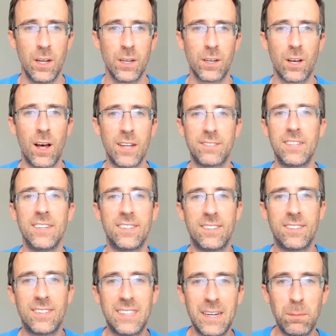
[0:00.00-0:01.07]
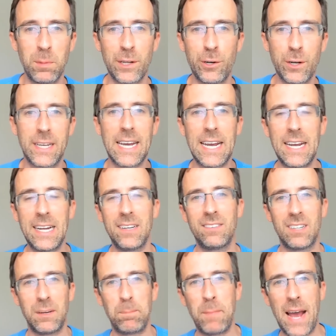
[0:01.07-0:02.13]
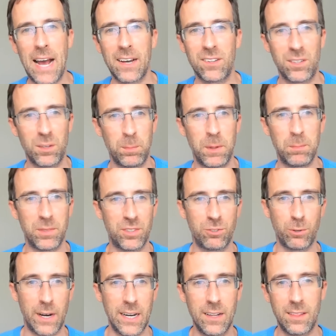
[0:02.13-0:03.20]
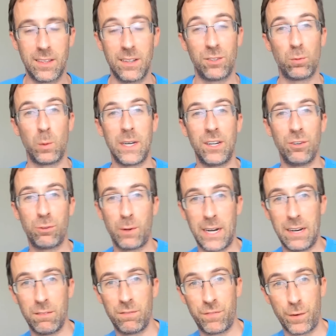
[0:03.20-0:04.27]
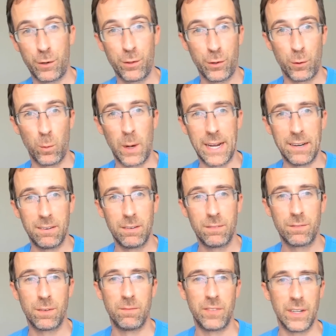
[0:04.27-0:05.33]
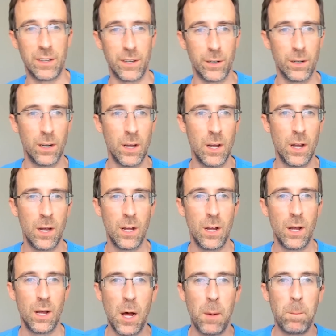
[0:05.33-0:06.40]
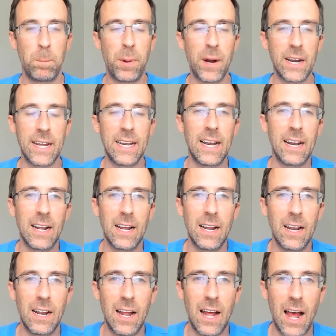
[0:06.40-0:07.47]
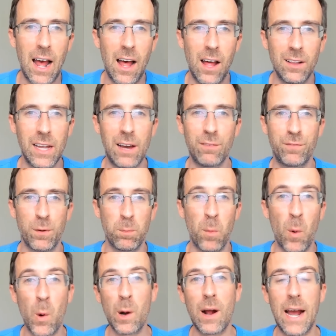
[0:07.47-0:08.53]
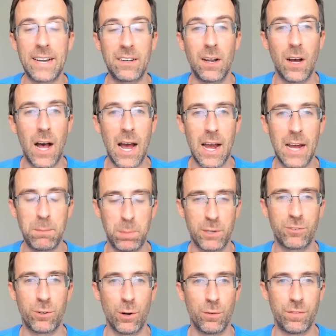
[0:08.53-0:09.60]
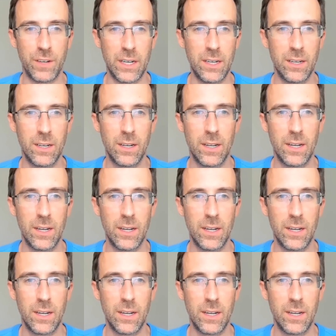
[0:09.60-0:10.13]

causes similar gains in maximum strength as when you train further away from failure, but it allowed for more hypertrophy